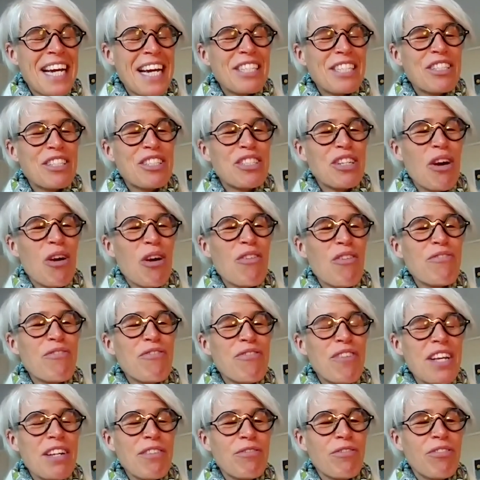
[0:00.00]
So
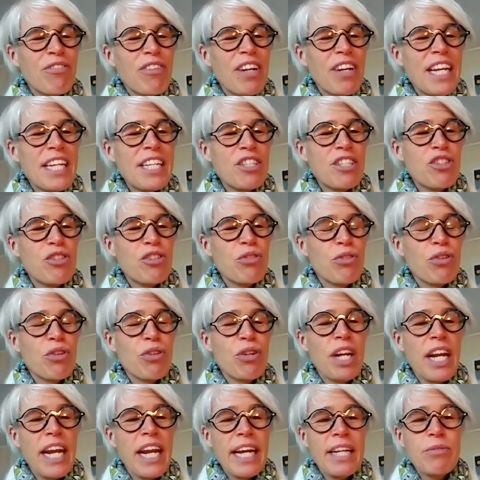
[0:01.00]
feel free to
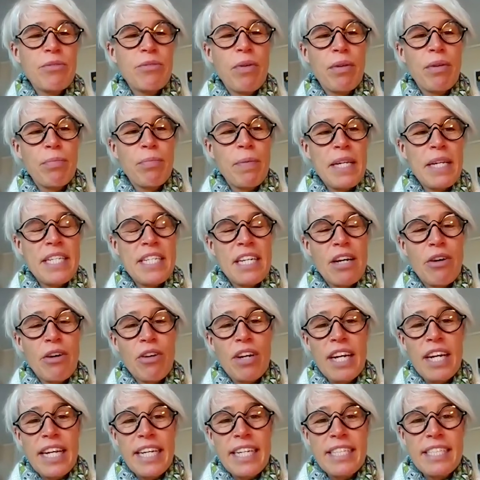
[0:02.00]
connect with Peter
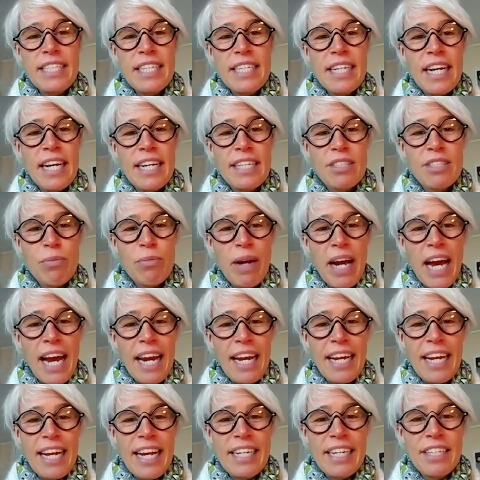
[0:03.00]
on LinkedIn as
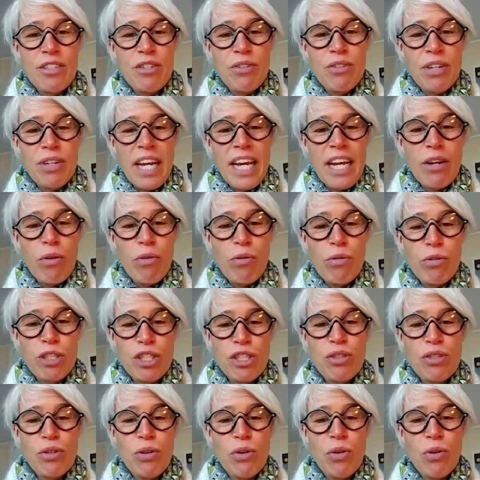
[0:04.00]
well, and you can
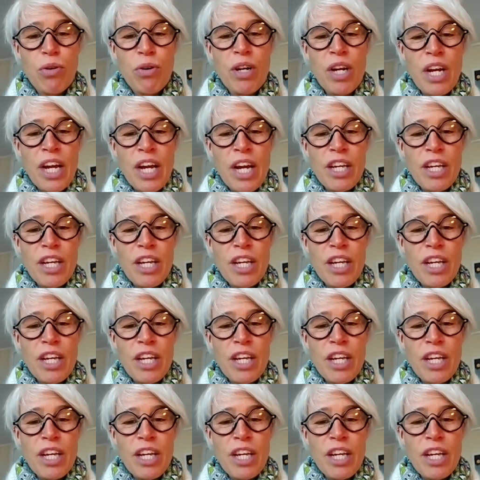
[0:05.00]
also,